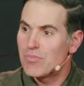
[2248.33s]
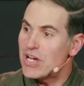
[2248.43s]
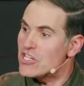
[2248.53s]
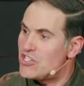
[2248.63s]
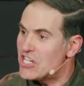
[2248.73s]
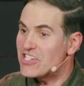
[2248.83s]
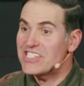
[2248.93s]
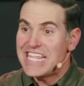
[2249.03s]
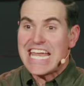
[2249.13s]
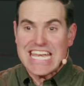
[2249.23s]
Praise
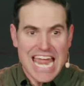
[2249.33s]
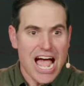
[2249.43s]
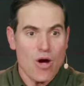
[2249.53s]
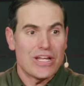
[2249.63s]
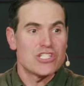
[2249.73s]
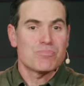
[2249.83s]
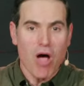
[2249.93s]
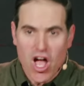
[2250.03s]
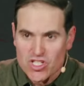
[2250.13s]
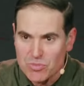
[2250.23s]
Jesus that now it is
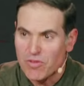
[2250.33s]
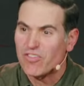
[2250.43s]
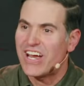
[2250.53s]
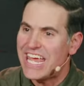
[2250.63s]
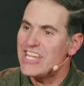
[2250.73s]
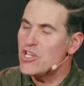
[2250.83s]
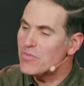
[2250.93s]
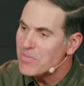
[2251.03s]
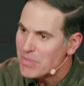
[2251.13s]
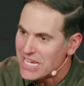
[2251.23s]
possible for any
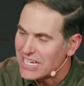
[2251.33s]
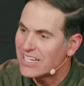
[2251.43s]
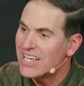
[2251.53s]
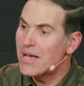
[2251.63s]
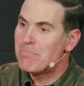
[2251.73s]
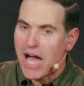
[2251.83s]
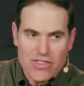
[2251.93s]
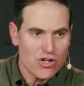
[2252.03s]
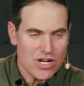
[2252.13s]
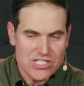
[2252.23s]
human being, by
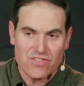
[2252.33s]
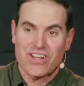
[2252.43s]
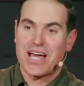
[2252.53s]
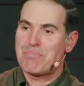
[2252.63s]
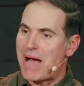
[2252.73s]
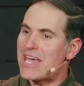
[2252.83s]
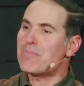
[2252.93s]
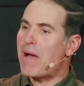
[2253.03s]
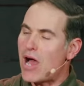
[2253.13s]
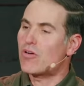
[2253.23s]
the grace of God, by
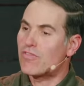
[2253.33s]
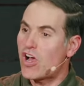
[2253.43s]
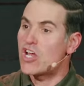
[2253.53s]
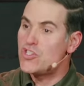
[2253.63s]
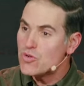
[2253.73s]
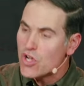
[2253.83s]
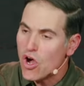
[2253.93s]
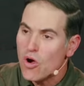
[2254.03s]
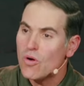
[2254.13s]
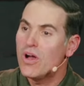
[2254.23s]
the power of God, to
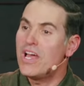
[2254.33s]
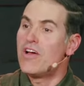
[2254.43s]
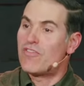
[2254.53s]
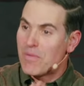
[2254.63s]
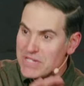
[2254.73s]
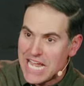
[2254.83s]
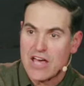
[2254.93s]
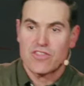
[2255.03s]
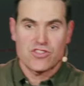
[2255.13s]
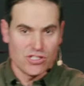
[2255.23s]
go from death